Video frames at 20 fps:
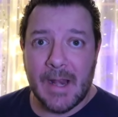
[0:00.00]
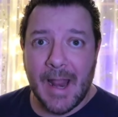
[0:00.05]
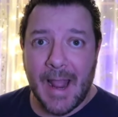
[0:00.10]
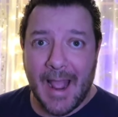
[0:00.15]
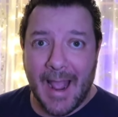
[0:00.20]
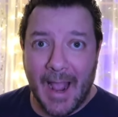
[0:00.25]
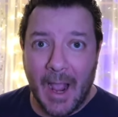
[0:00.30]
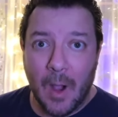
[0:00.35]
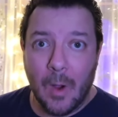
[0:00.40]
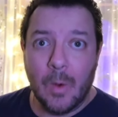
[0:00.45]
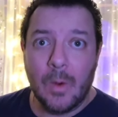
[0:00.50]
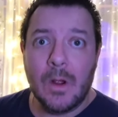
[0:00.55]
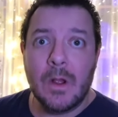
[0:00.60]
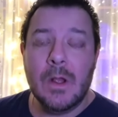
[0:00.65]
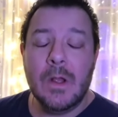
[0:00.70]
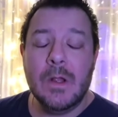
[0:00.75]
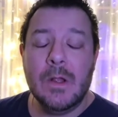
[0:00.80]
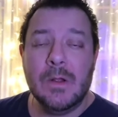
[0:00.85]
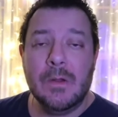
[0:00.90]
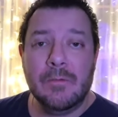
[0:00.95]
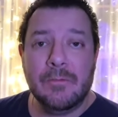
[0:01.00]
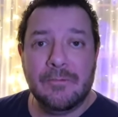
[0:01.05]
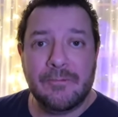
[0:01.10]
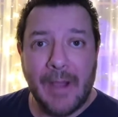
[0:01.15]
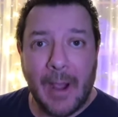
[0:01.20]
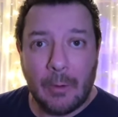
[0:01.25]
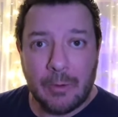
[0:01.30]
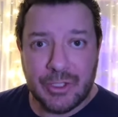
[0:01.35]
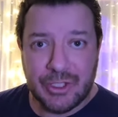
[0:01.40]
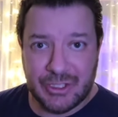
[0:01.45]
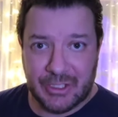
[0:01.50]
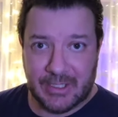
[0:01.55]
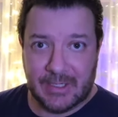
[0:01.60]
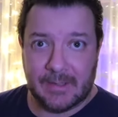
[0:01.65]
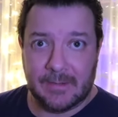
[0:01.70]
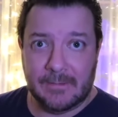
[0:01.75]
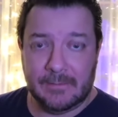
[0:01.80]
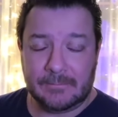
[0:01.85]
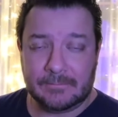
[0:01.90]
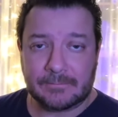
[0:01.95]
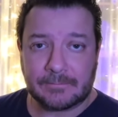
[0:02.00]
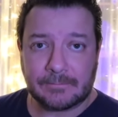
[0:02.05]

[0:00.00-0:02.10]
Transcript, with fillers: and how Fauci